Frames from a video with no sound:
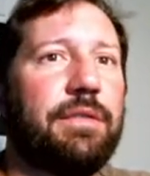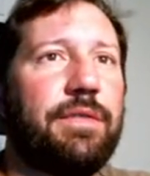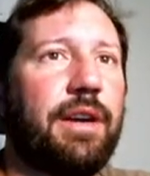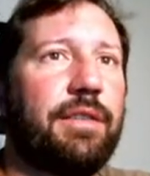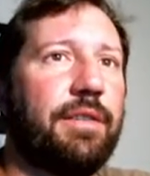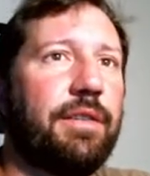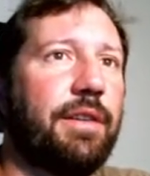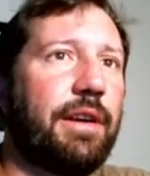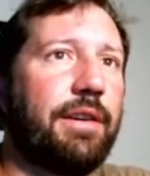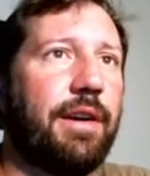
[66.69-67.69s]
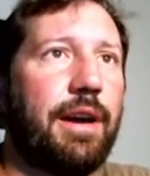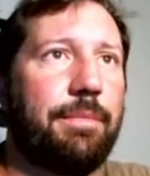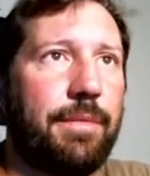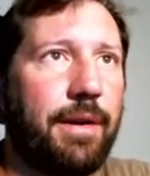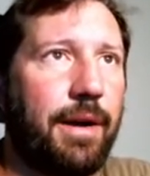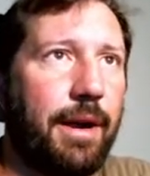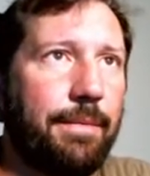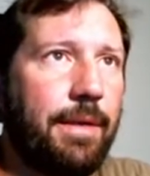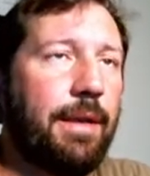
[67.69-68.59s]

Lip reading: advisor and all that crap. All right.